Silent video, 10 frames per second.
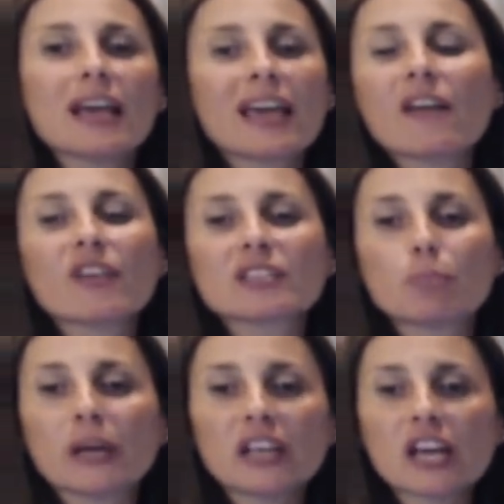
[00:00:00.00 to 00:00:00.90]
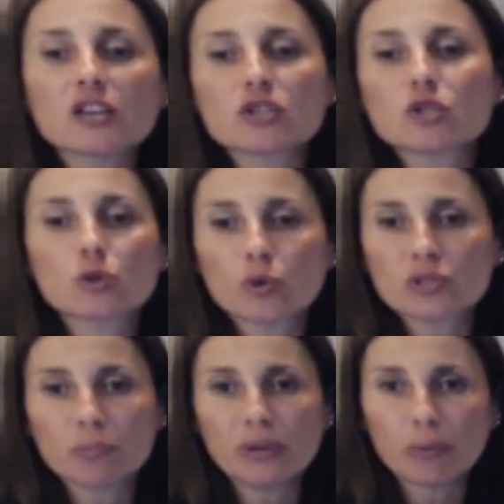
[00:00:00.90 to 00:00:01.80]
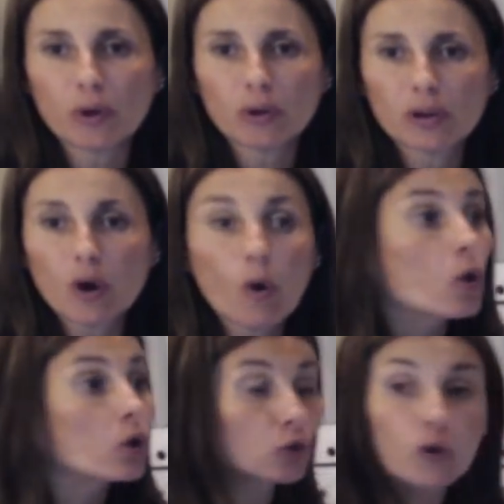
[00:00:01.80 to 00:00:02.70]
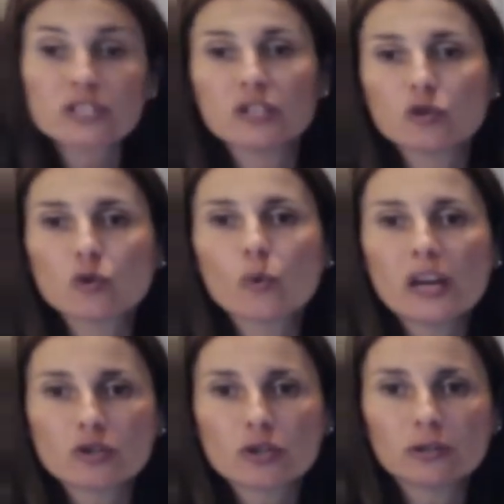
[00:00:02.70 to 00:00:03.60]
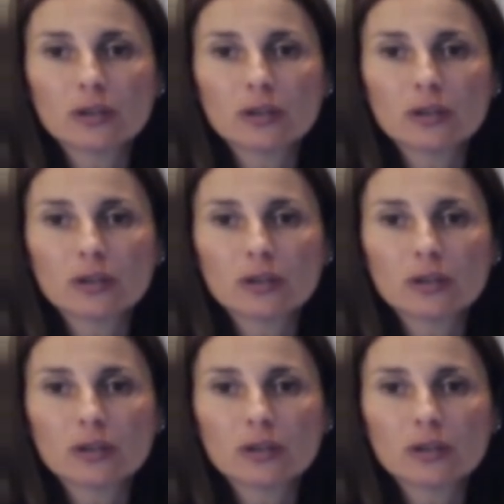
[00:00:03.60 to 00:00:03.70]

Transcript: have expectations towards the people or towards situation.